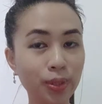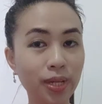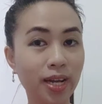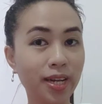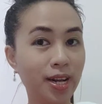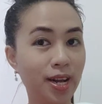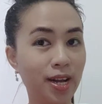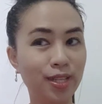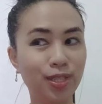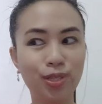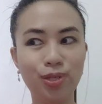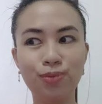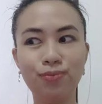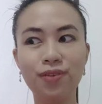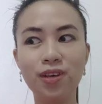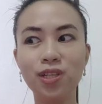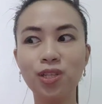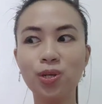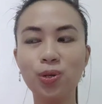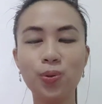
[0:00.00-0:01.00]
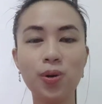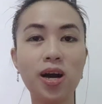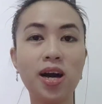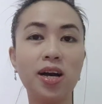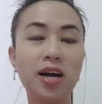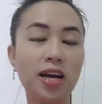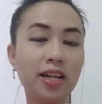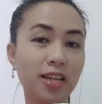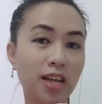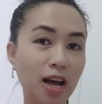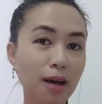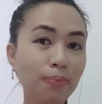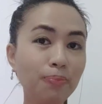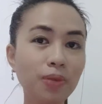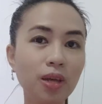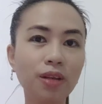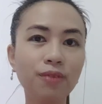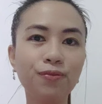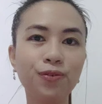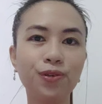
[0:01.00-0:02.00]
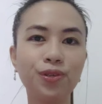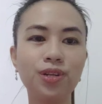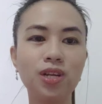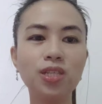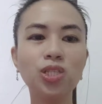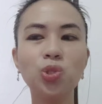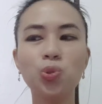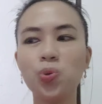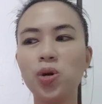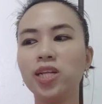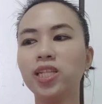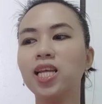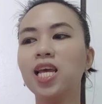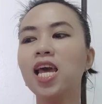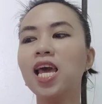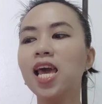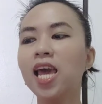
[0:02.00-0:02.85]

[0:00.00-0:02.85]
another video, an update for this one.